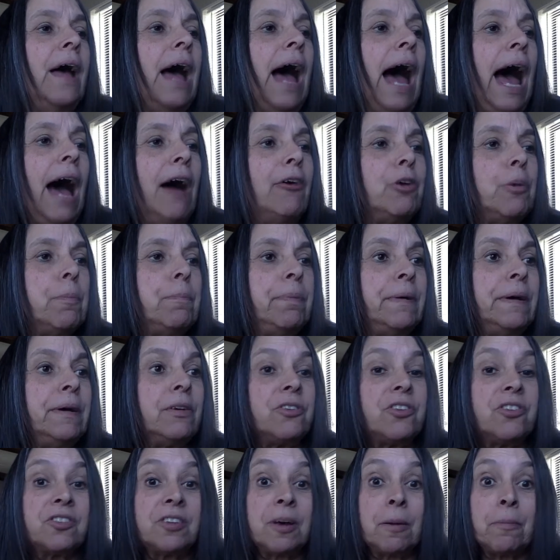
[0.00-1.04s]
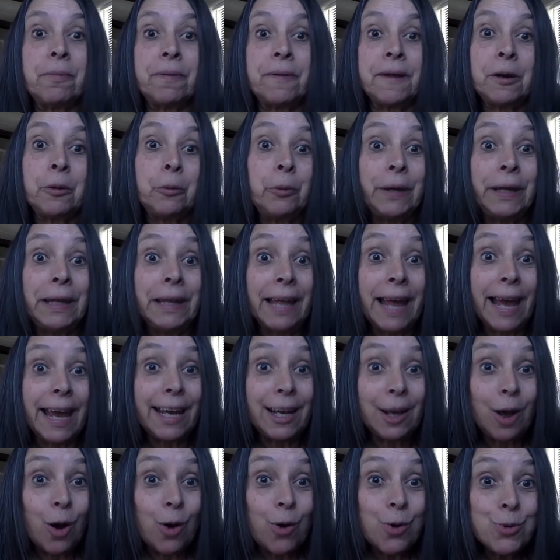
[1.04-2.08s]
How to build something with
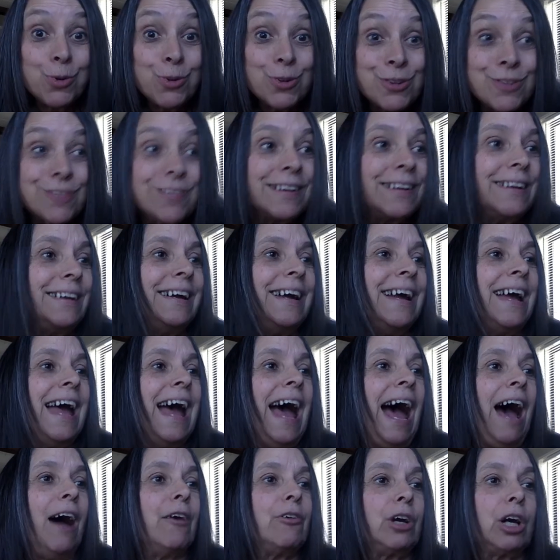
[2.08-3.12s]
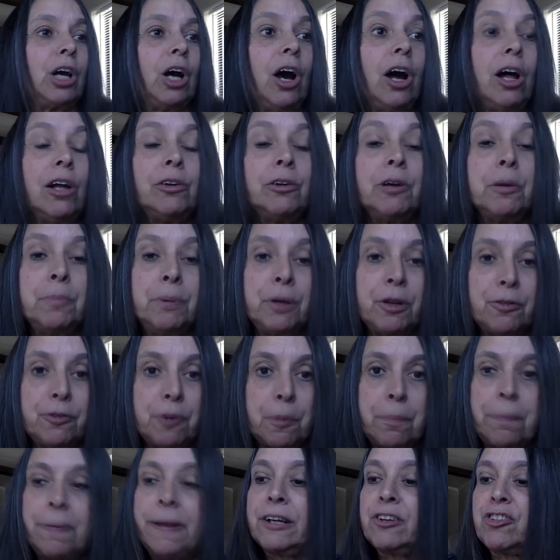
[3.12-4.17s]
Legos. How to color a
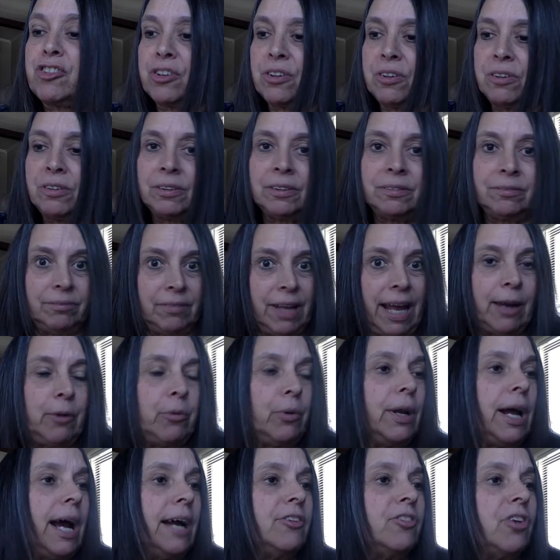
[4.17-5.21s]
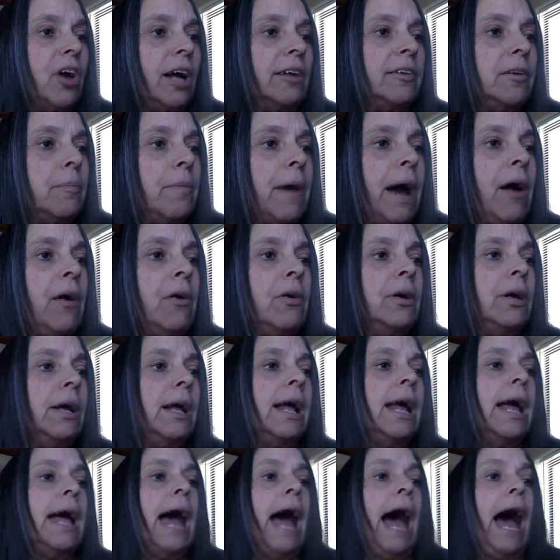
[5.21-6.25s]
beautiful picture, like what I talked about.
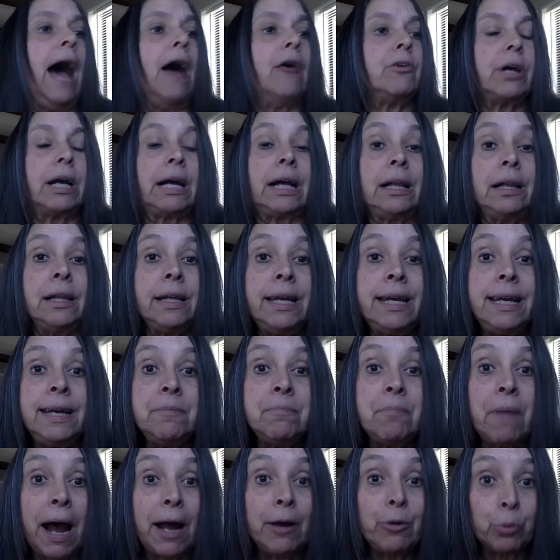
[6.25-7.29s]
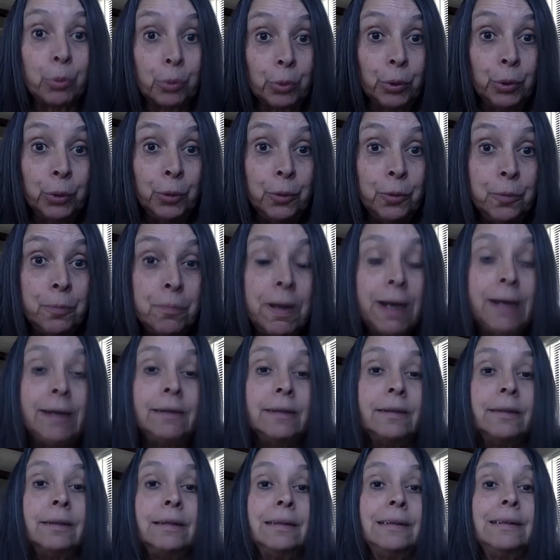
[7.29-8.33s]
How to clean my room.
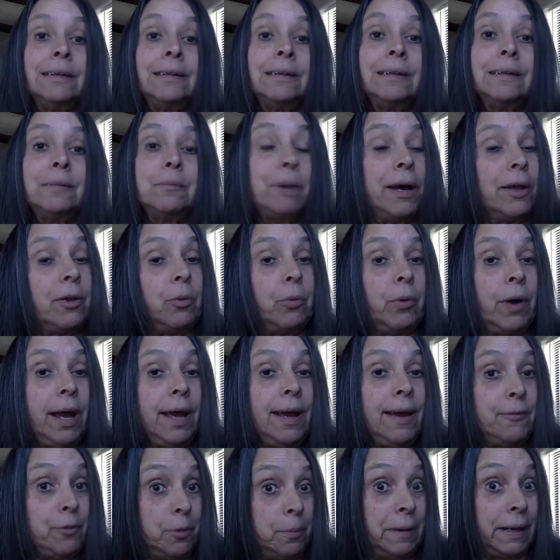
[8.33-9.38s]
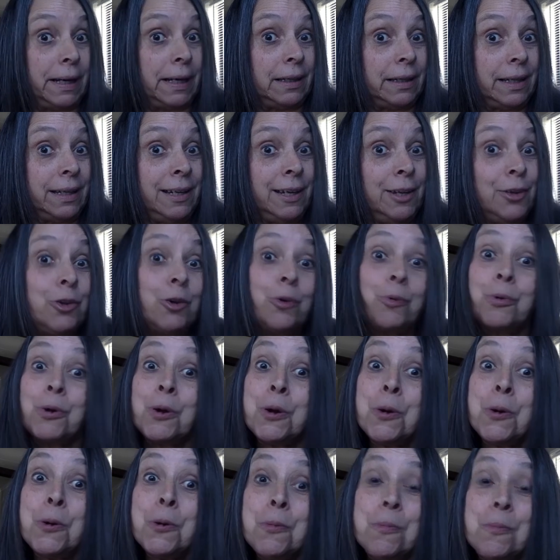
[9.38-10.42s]
By the way, have you been cleaning your
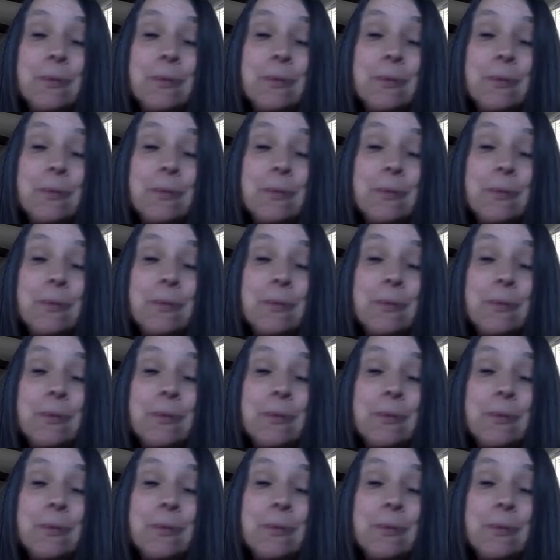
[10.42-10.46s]
room?